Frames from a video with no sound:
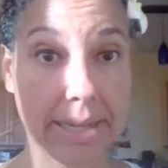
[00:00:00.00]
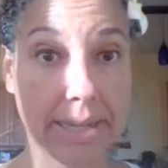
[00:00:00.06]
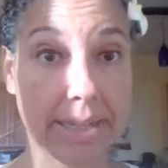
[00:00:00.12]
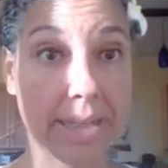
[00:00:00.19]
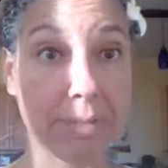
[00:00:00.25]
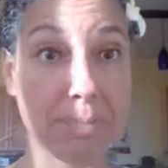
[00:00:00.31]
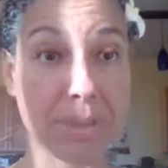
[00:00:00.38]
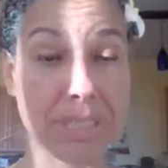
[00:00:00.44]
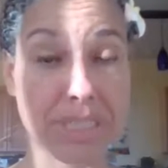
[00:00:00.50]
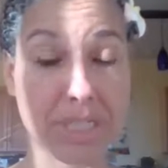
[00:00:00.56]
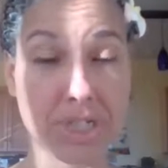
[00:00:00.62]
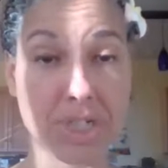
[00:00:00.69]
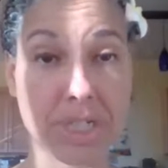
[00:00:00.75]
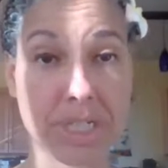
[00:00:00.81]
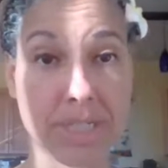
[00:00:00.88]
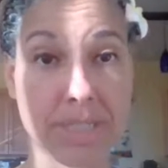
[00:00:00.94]
the
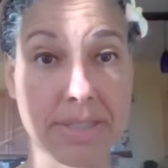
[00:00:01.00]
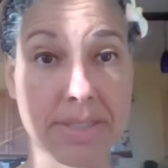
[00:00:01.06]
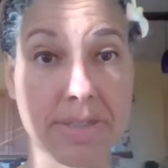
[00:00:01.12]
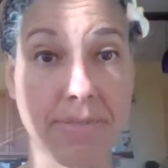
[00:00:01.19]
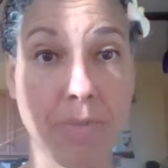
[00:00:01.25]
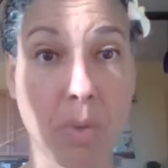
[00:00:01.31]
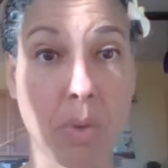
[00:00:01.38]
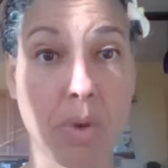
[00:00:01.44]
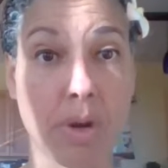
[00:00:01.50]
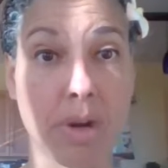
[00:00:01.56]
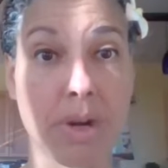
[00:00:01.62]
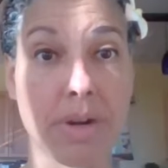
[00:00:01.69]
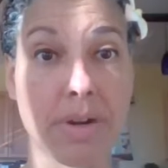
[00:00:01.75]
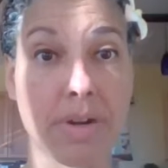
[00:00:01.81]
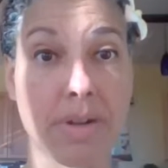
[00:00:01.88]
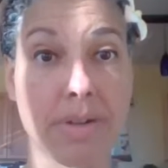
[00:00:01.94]
positions for
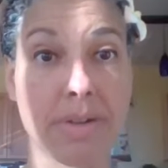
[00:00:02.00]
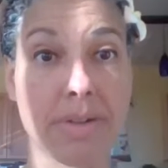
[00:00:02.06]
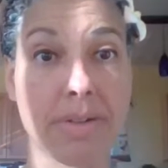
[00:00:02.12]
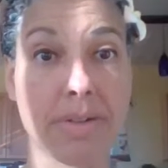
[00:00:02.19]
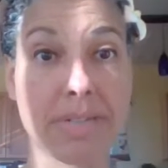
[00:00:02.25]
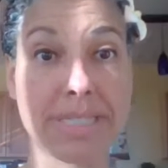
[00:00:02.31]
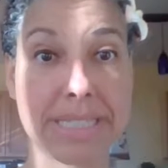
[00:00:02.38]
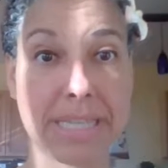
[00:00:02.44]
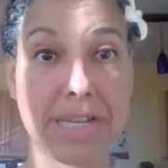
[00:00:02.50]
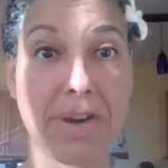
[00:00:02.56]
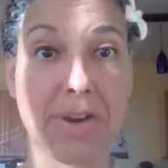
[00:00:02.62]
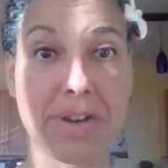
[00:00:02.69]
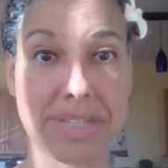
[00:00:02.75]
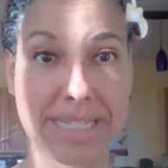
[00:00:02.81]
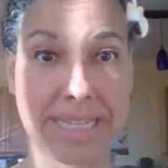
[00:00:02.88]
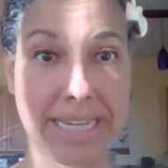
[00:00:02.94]

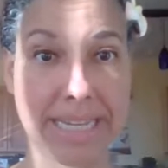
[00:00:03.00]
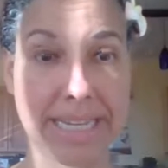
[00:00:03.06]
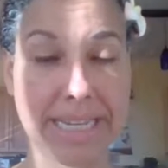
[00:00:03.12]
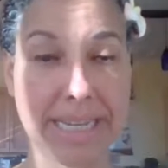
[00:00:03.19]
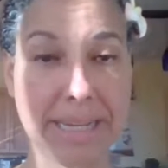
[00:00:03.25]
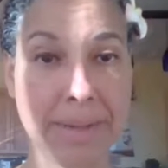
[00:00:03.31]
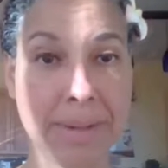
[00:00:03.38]
CRT.